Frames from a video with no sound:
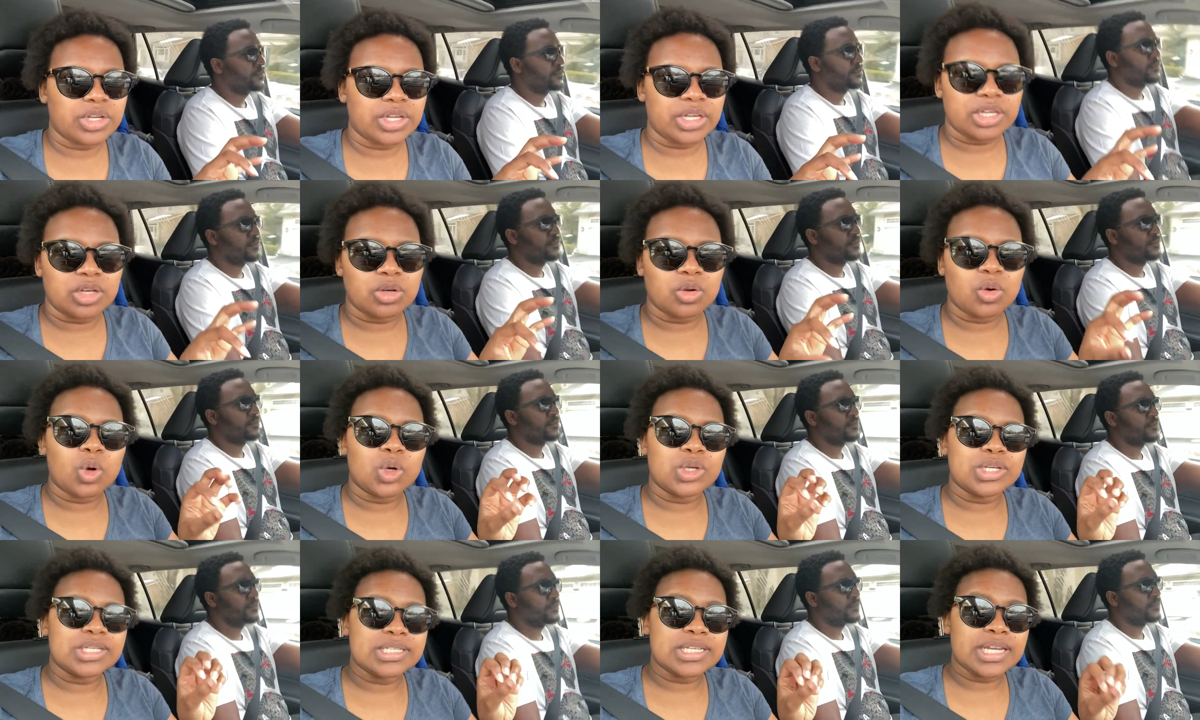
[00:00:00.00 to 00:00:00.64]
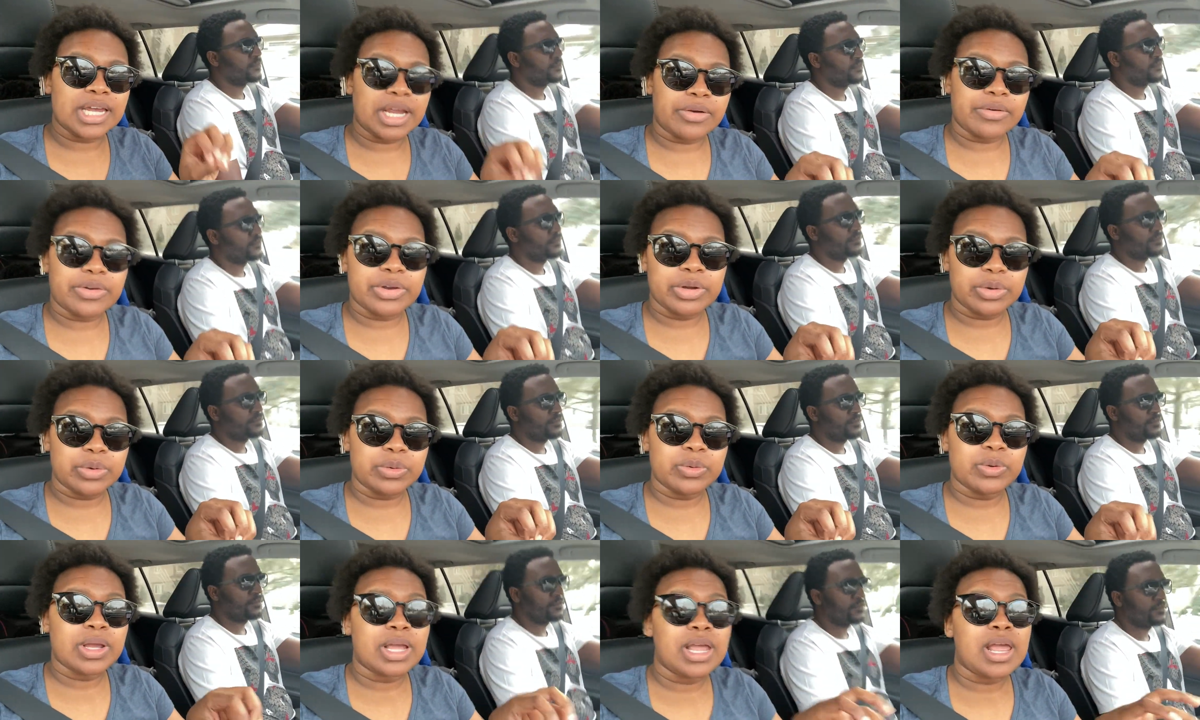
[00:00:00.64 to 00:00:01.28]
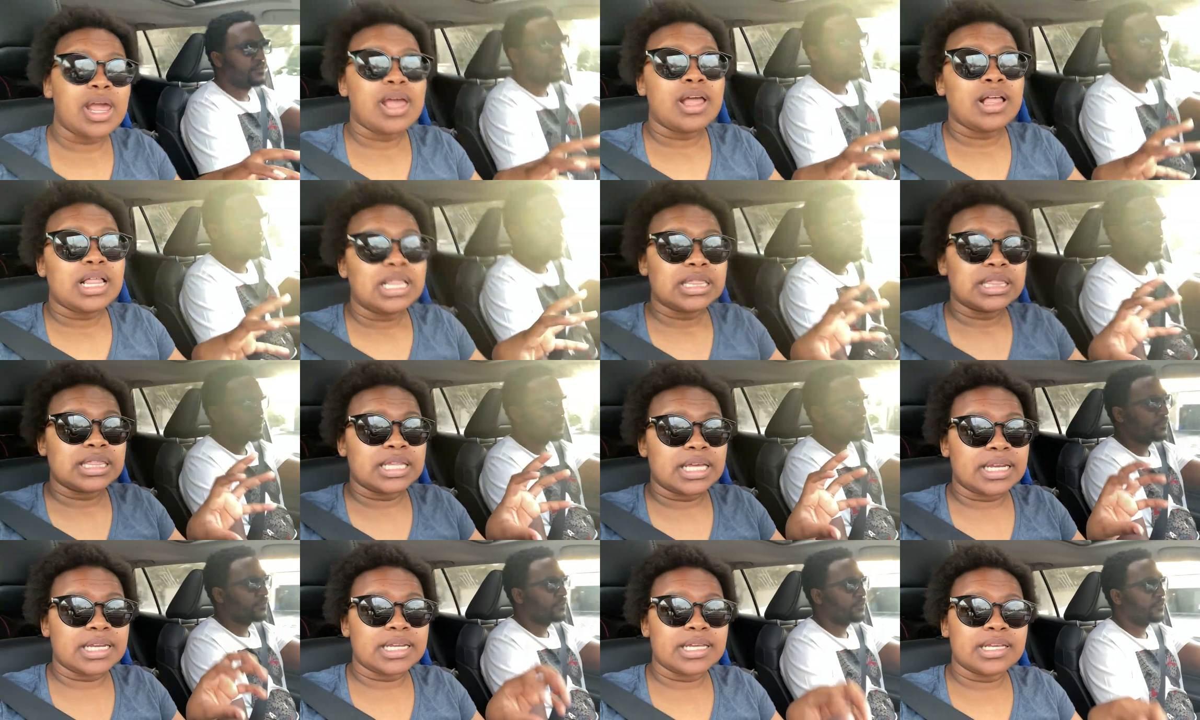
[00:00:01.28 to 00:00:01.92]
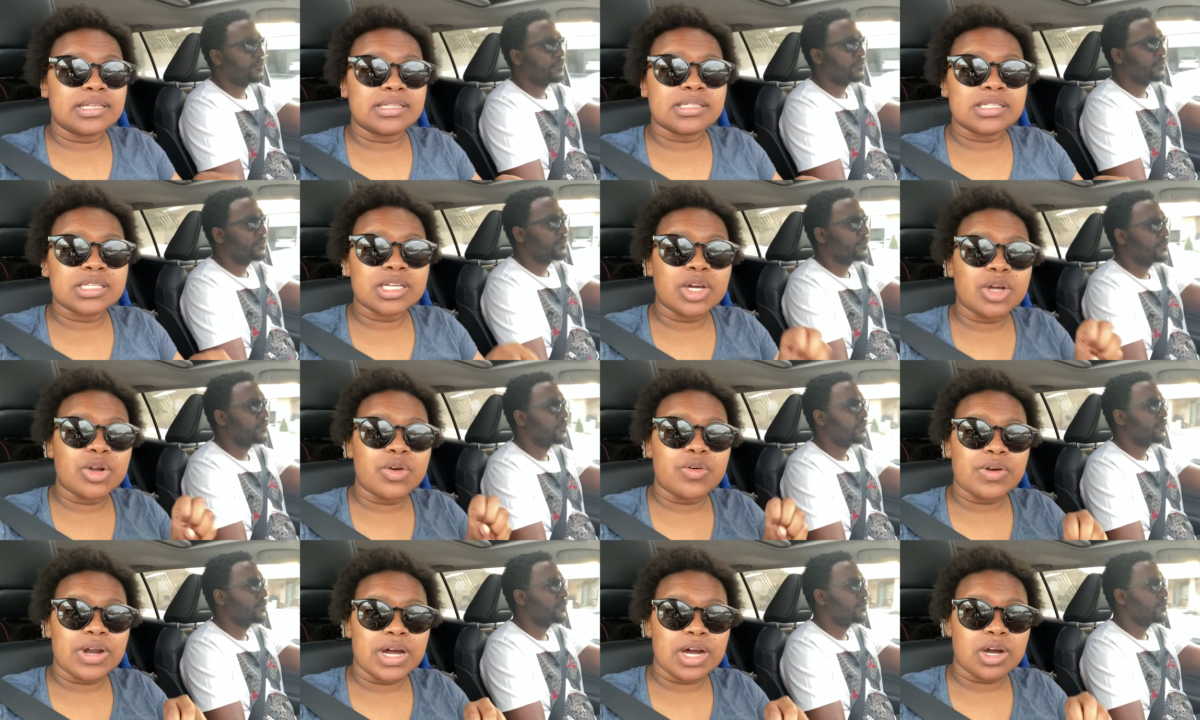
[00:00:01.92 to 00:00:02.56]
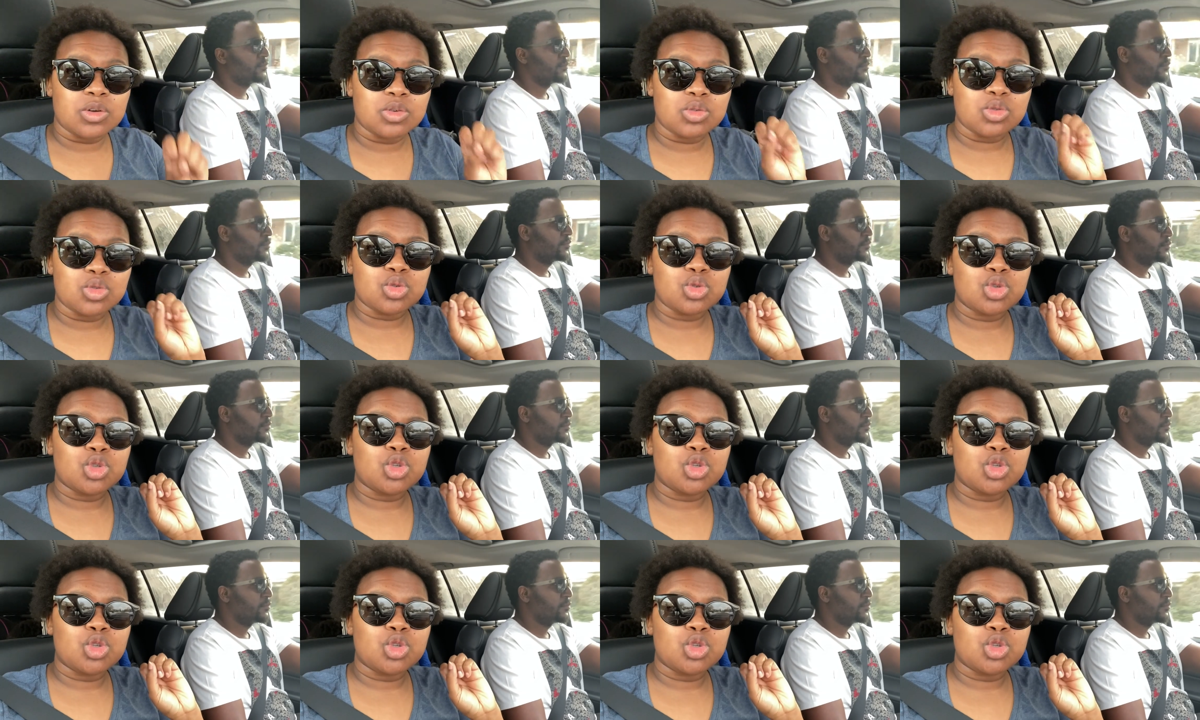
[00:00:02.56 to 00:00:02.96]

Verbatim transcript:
Speaker 1: oh in Ontario that is around